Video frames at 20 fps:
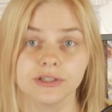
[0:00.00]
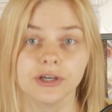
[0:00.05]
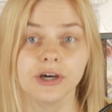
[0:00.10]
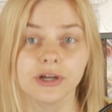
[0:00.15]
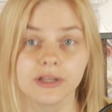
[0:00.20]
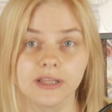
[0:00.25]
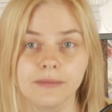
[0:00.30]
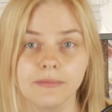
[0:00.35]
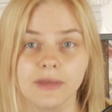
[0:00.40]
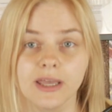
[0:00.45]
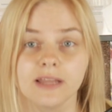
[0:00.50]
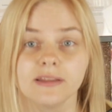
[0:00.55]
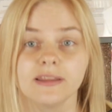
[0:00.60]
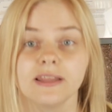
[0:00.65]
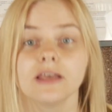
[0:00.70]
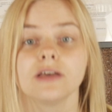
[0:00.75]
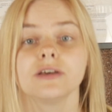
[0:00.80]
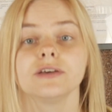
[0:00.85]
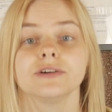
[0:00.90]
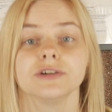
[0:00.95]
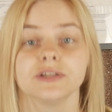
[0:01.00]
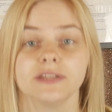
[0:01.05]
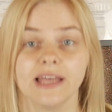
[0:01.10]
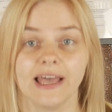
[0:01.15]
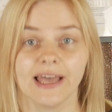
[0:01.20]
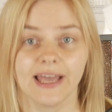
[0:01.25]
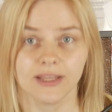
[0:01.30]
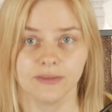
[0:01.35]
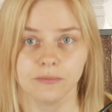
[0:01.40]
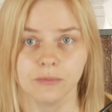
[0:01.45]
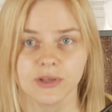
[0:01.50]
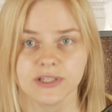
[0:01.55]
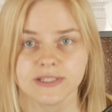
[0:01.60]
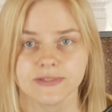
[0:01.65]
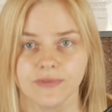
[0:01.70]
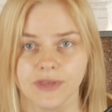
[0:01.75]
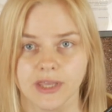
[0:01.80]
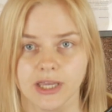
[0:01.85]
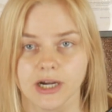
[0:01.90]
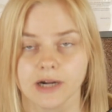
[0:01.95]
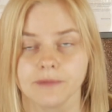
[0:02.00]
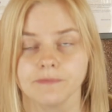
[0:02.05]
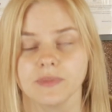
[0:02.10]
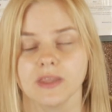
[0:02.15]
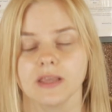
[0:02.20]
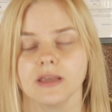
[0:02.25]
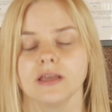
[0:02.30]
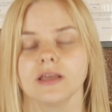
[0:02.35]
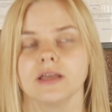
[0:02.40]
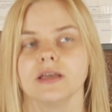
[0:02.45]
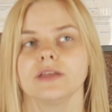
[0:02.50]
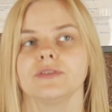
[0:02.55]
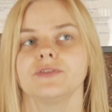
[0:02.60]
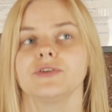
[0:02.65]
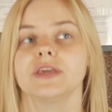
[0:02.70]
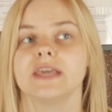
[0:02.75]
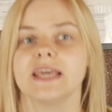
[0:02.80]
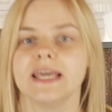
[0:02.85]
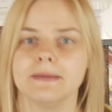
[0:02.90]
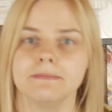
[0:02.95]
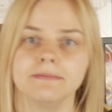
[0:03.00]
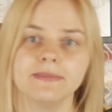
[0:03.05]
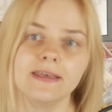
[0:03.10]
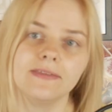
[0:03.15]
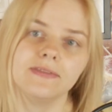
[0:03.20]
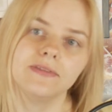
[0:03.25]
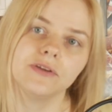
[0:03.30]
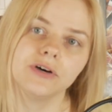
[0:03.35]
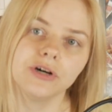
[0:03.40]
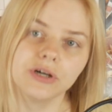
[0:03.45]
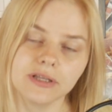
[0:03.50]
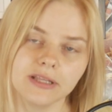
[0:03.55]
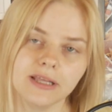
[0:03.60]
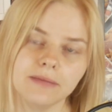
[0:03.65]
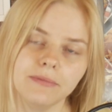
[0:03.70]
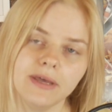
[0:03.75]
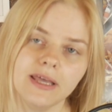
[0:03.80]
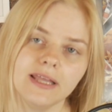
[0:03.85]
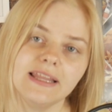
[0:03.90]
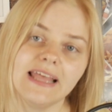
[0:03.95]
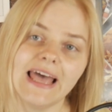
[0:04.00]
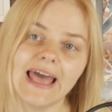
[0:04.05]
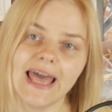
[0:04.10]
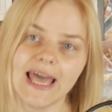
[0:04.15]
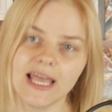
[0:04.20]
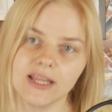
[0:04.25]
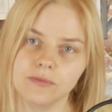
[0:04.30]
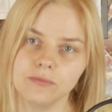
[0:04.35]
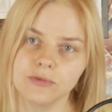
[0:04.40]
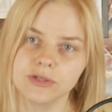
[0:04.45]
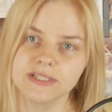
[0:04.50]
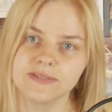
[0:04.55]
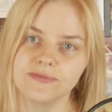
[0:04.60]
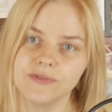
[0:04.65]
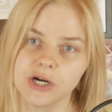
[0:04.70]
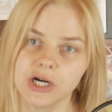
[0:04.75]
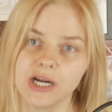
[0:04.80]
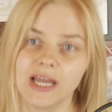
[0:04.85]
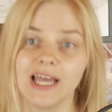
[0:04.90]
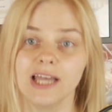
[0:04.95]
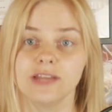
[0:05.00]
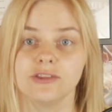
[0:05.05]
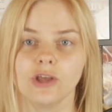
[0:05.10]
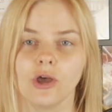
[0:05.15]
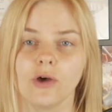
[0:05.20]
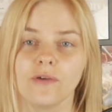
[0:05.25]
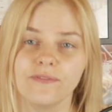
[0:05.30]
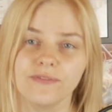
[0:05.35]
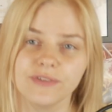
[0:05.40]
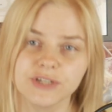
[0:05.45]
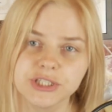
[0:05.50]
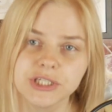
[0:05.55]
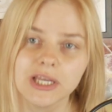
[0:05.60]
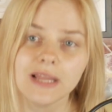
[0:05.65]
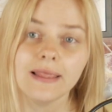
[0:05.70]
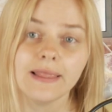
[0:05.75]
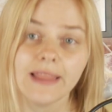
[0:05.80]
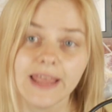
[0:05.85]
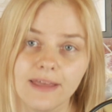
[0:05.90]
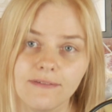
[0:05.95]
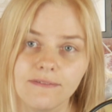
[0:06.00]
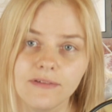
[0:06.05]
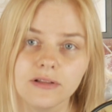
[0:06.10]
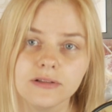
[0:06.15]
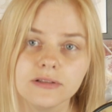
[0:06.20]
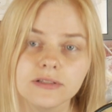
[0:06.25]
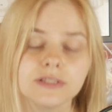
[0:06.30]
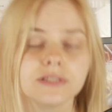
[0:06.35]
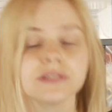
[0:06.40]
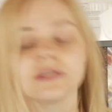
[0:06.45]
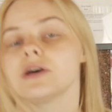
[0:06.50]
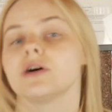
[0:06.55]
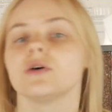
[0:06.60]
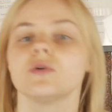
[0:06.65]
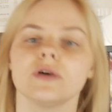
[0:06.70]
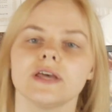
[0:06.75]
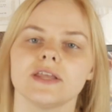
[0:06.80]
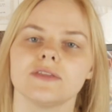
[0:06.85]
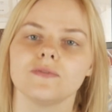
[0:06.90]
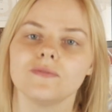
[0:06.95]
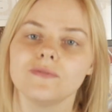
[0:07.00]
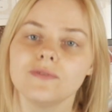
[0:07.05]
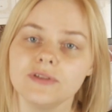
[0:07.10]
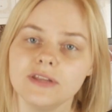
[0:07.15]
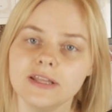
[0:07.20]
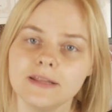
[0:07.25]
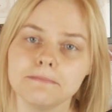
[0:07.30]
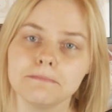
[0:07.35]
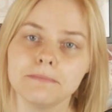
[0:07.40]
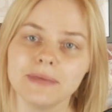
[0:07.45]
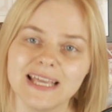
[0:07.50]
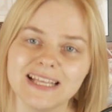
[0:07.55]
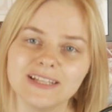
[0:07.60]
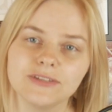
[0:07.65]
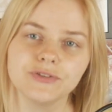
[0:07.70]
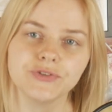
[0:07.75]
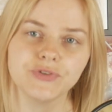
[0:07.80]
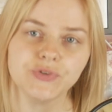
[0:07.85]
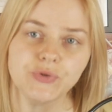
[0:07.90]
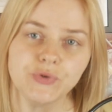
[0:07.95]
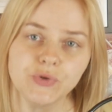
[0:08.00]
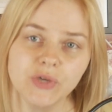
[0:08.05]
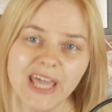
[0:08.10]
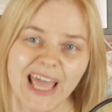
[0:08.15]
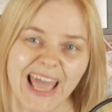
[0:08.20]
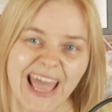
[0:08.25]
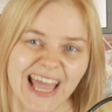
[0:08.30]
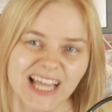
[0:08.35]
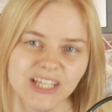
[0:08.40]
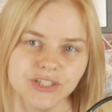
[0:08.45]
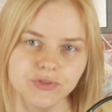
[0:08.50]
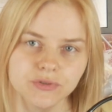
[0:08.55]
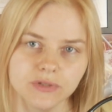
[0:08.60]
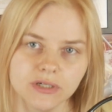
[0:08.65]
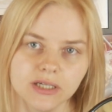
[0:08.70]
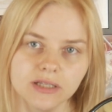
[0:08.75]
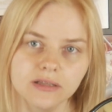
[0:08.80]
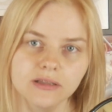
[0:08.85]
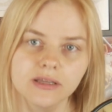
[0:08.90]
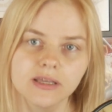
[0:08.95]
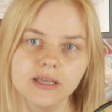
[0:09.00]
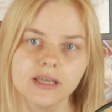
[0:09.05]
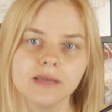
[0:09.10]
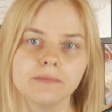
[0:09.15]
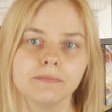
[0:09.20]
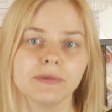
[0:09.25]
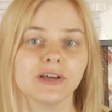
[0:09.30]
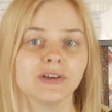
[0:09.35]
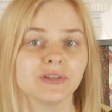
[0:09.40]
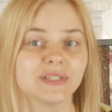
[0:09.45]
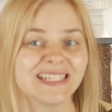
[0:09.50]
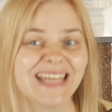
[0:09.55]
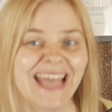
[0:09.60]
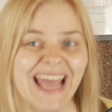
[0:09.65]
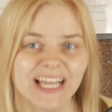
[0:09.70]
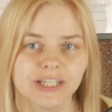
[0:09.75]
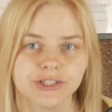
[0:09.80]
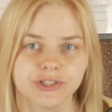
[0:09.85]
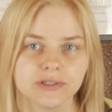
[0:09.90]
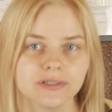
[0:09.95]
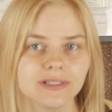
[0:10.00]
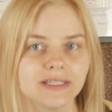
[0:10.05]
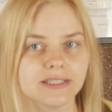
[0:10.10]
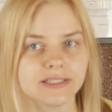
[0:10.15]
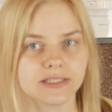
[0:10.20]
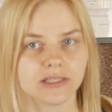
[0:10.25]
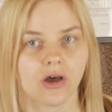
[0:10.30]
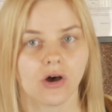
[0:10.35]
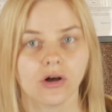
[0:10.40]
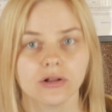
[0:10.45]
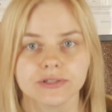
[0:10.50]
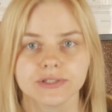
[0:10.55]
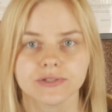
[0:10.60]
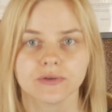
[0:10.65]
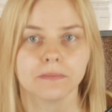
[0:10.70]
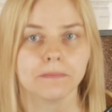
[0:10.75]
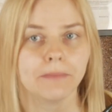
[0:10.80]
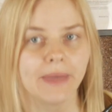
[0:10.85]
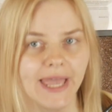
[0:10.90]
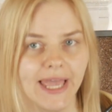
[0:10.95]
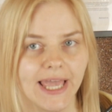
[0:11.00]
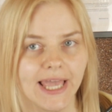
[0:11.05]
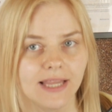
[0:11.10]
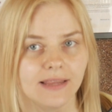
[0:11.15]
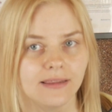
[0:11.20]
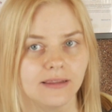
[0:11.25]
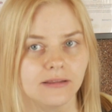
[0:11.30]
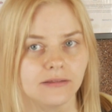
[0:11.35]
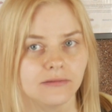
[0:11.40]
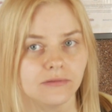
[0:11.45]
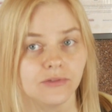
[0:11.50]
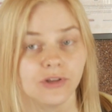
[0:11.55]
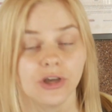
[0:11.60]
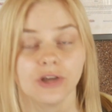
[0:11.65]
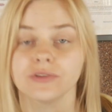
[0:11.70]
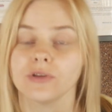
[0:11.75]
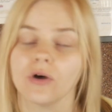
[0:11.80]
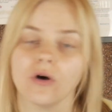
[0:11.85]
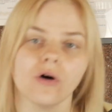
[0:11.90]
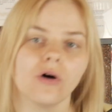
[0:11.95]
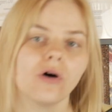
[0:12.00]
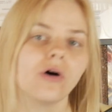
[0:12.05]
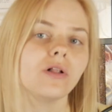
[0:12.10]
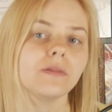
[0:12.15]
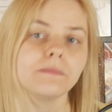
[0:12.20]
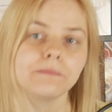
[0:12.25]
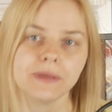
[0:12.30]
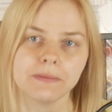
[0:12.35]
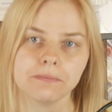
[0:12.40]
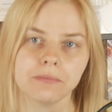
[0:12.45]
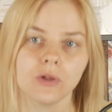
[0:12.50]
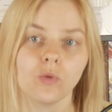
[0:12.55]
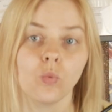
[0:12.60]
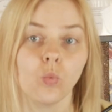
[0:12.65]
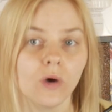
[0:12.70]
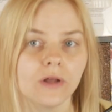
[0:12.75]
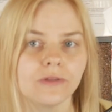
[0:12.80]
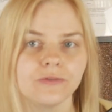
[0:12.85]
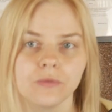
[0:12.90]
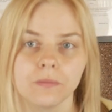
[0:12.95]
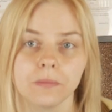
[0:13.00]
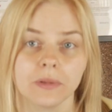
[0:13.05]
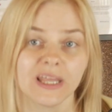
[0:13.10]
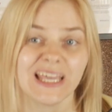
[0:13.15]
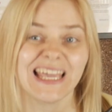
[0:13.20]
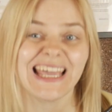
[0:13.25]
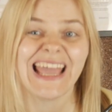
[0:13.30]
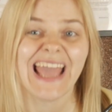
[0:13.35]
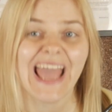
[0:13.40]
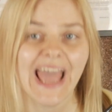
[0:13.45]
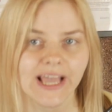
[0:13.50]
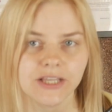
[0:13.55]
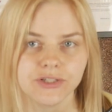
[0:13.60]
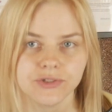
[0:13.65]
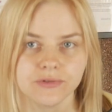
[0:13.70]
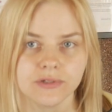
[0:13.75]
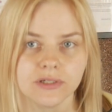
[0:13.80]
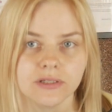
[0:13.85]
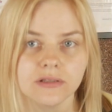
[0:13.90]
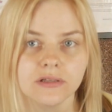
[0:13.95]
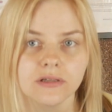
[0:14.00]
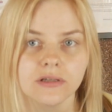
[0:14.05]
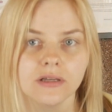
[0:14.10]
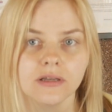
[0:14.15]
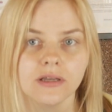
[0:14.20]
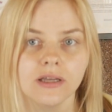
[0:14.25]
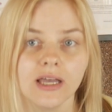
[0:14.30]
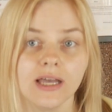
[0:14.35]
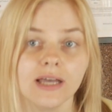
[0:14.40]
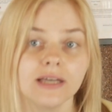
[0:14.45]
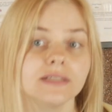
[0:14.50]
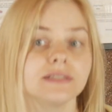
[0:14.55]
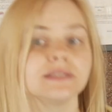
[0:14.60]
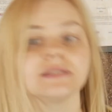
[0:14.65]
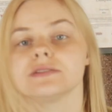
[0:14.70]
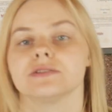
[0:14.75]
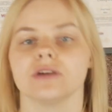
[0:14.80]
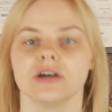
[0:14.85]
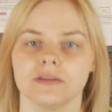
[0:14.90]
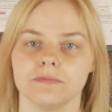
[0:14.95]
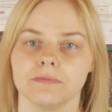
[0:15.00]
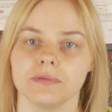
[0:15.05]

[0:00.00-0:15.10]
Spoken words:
tournament, good atmosphere, to keep the tournament atmosphere at official level so it wouldn't be too casual, because casual is also bad. Not all people want to play casual, as